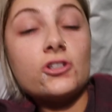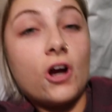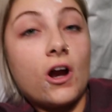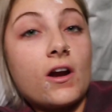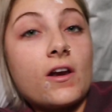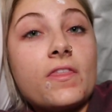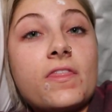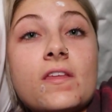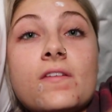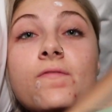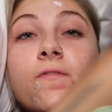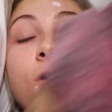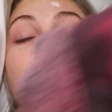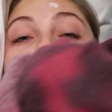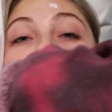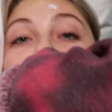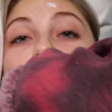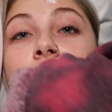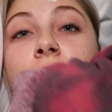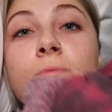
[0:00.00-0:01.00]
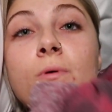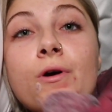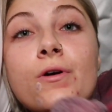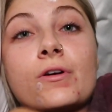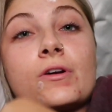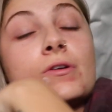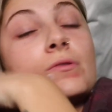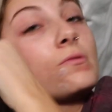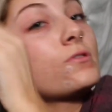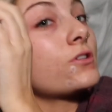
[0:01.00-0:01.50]
Jonathan Falwell
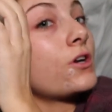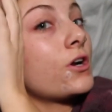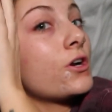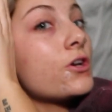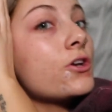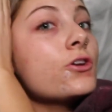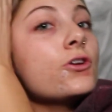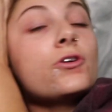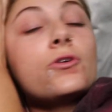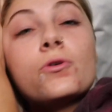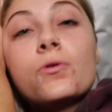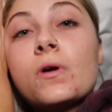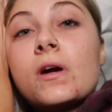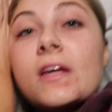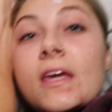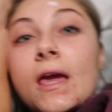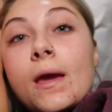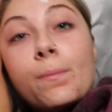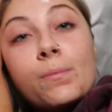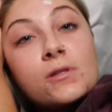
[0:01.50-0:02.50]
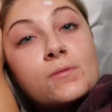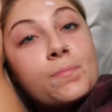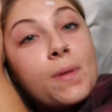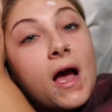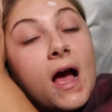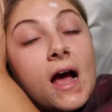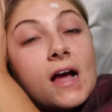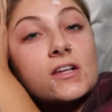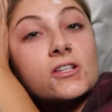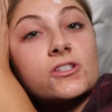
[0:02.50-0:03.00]
spoke, who was our new campus
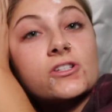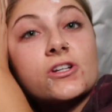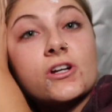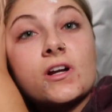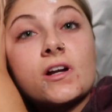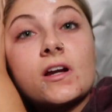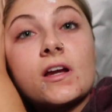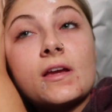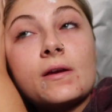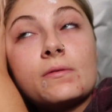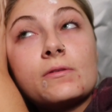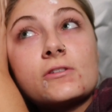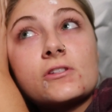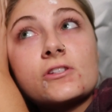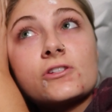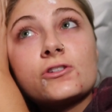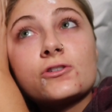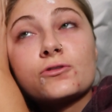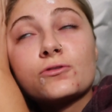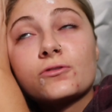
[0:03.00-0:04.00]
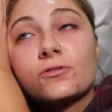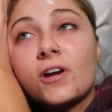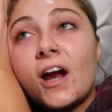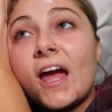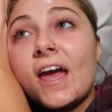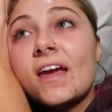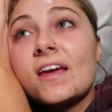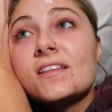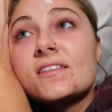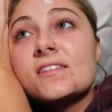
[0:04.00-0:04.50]
pastor. It was
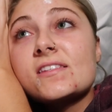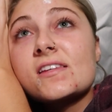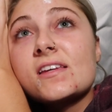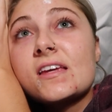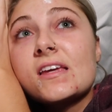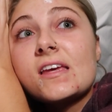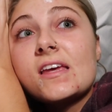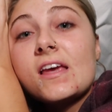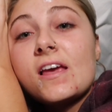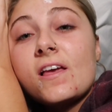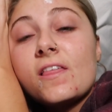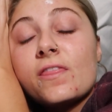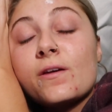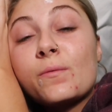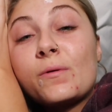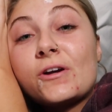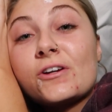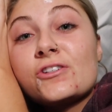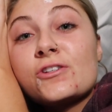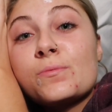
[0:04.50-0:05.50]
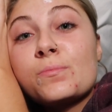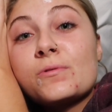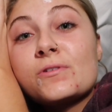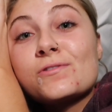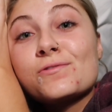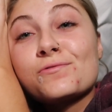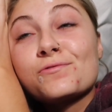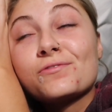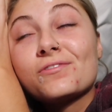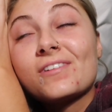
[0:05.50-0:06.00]
great. The worship
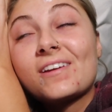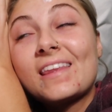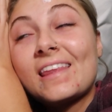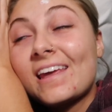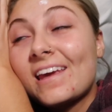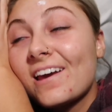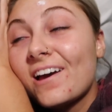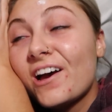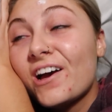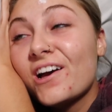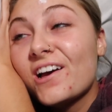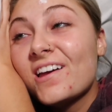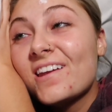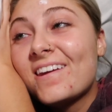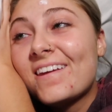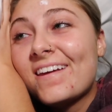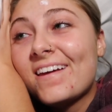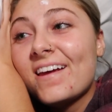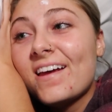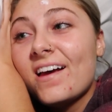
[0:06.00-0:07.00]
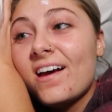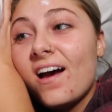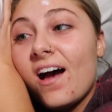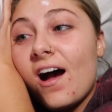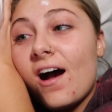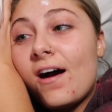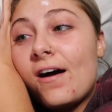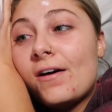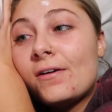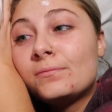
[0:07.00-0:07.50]
was really good.
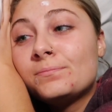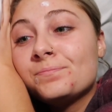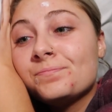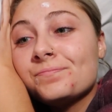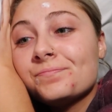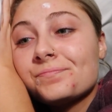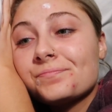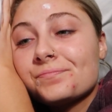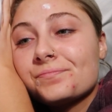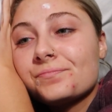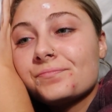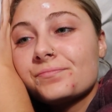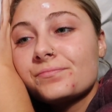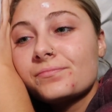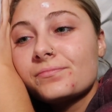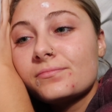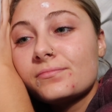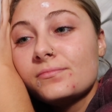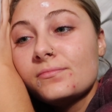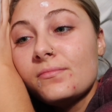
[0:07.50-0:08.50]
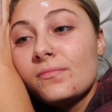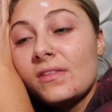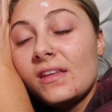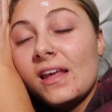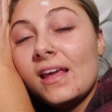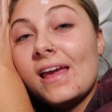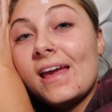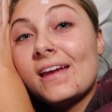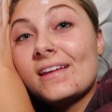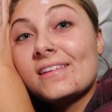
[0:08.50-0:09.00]
Um,
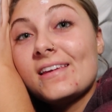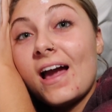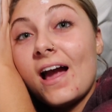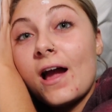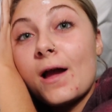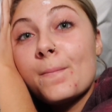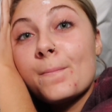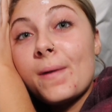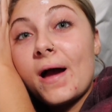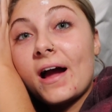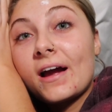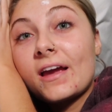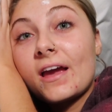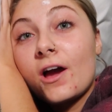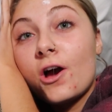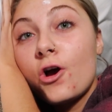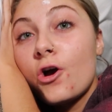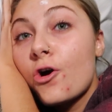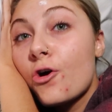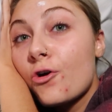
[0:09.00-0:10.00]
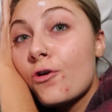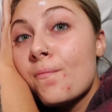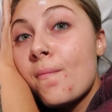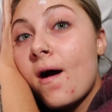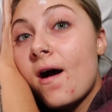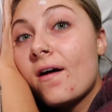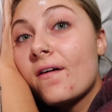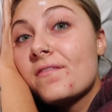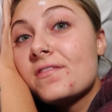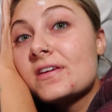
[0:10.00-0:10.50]
and yeah, I'm back home,
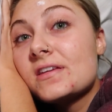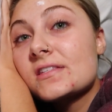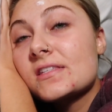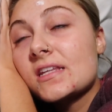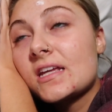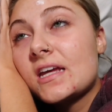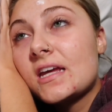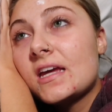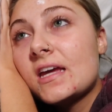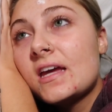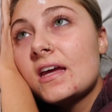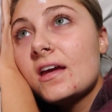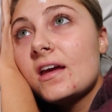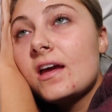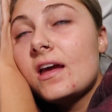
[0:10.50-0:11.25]
obviously.